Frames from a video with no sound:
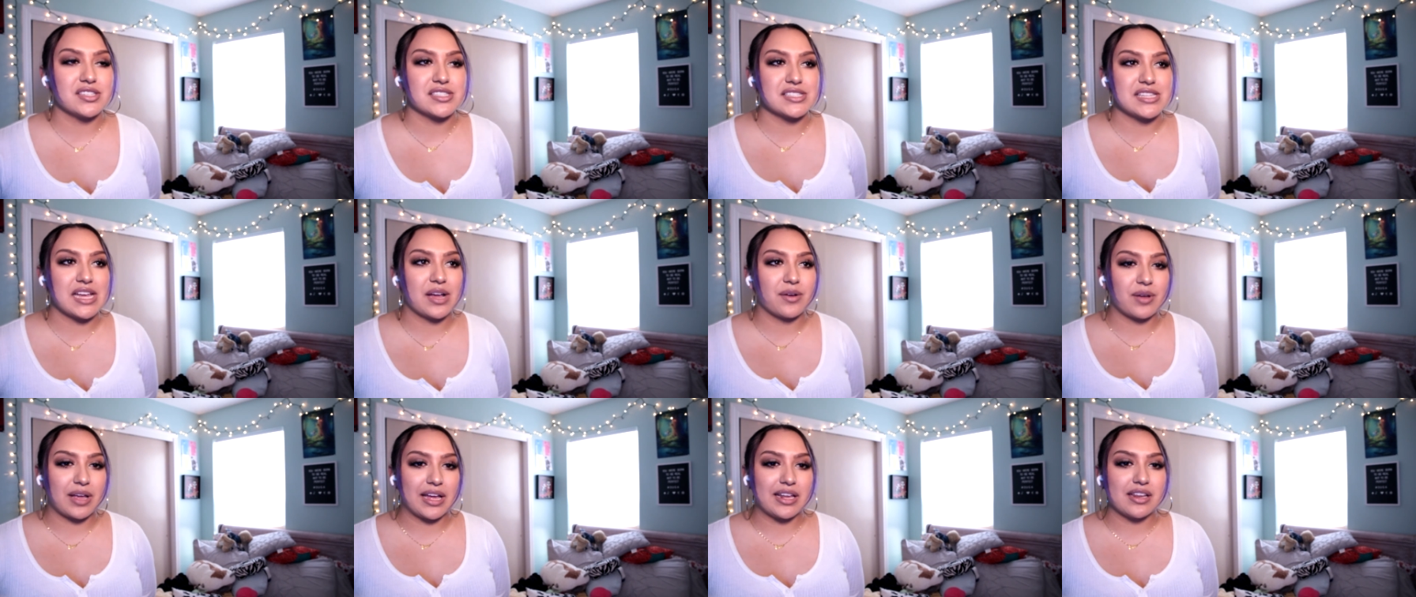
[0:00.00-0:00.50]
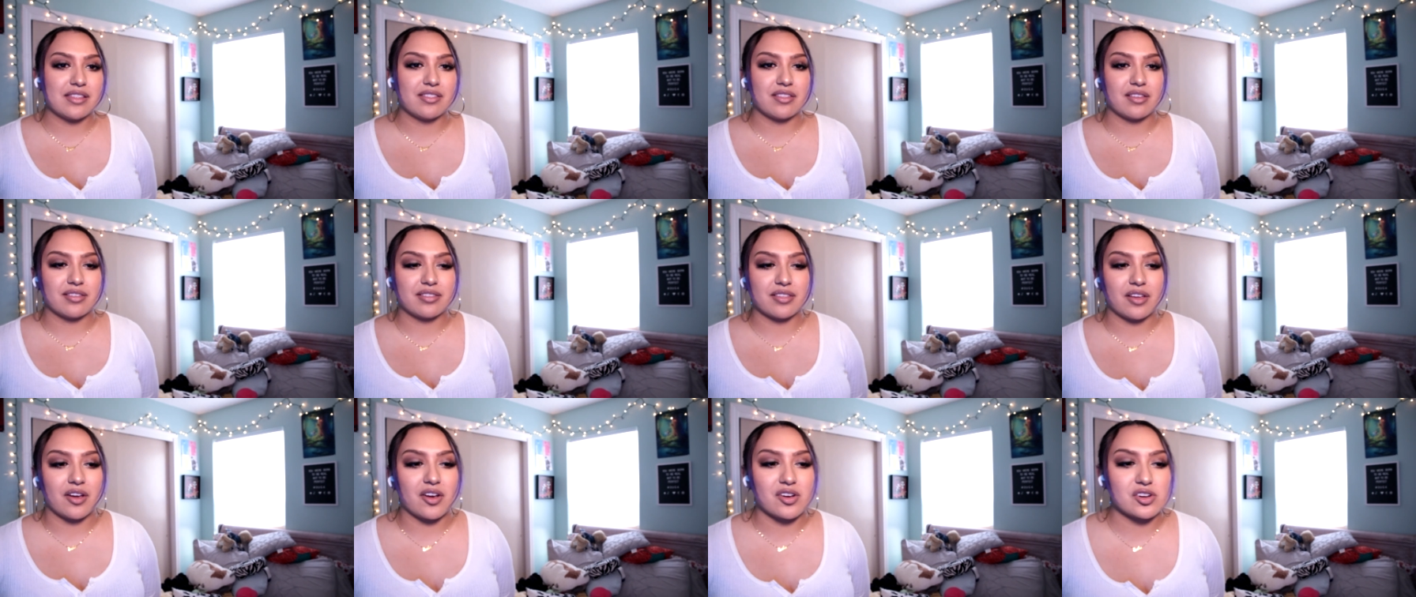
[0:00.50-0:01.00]
Just how kind of the
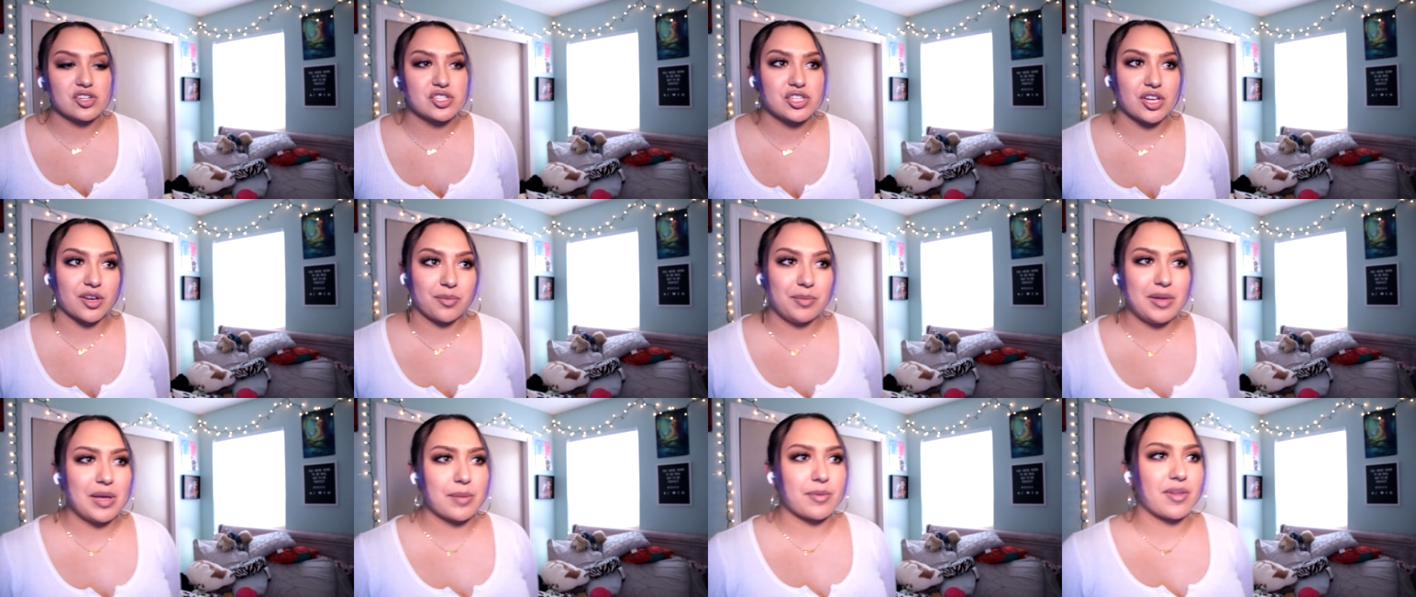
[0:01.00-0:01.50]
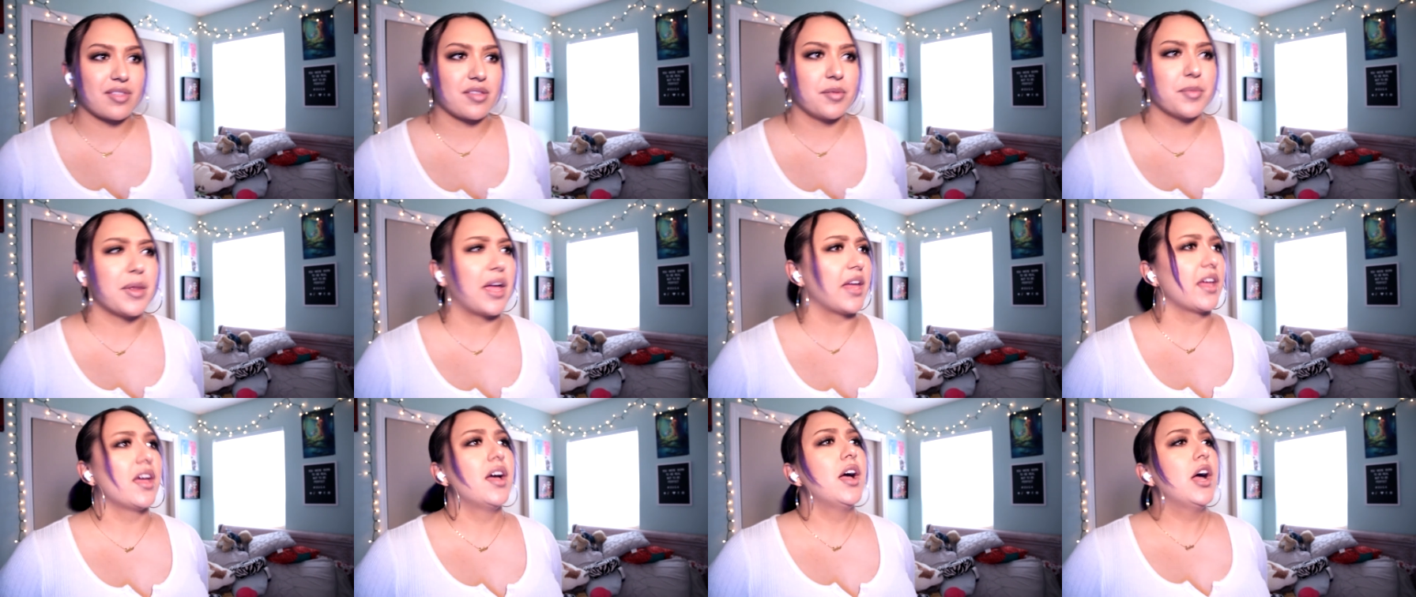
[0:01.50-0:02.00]
song shook me up because I'm
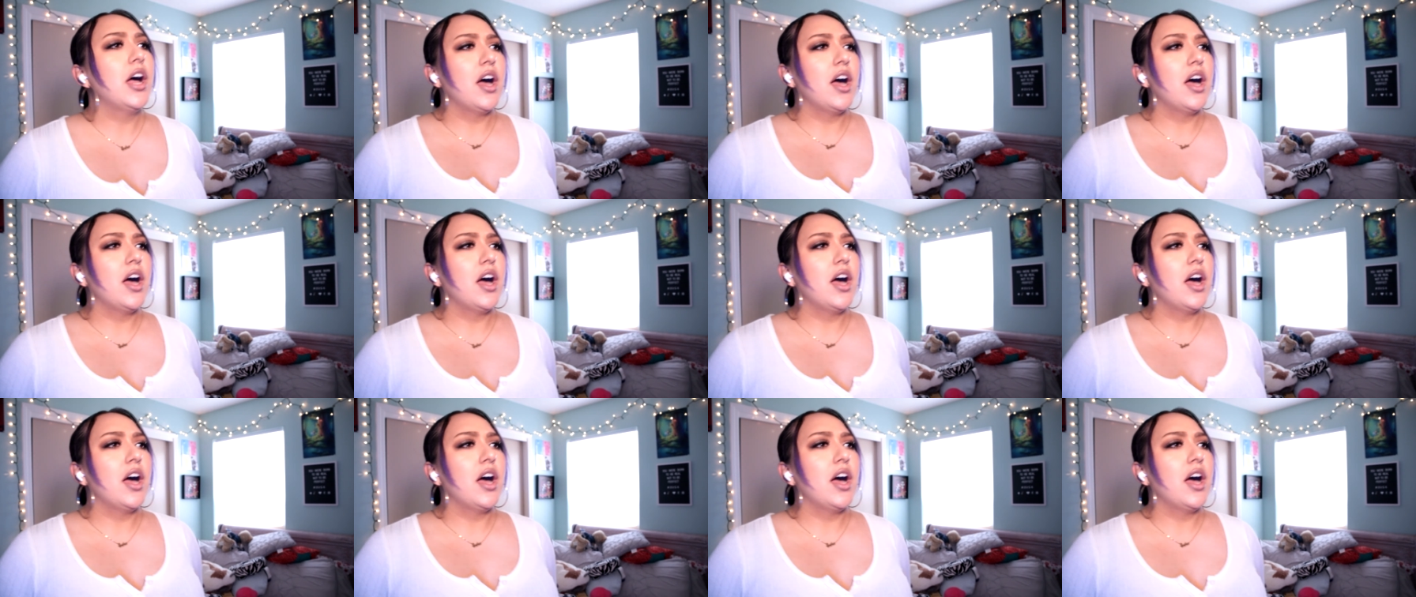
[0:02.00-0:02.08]
like,